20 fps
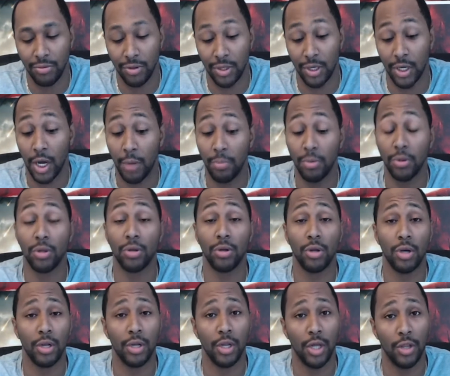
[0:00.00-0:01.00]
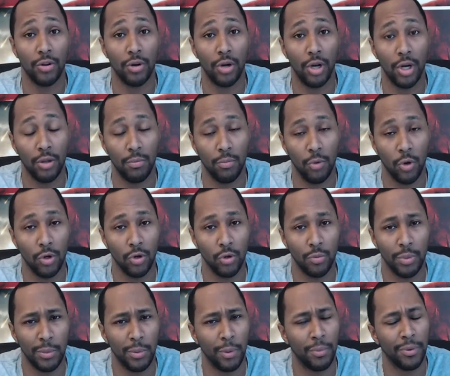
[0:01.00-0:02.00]
and a couple of more new
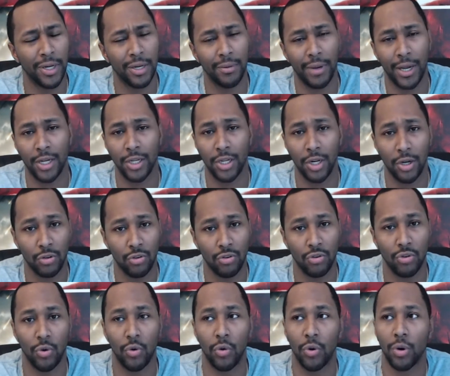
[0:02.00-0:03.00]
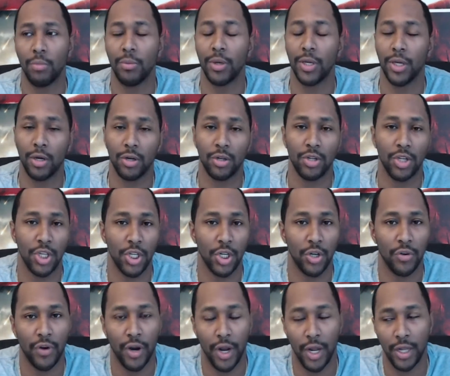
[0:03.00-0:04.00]
people, bringing back a younger Storm, a younger Jean
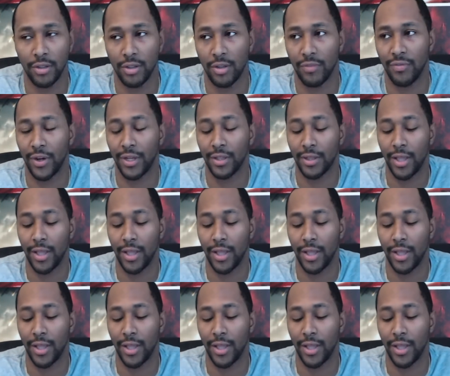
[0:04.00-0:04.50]
Grey, and stuff like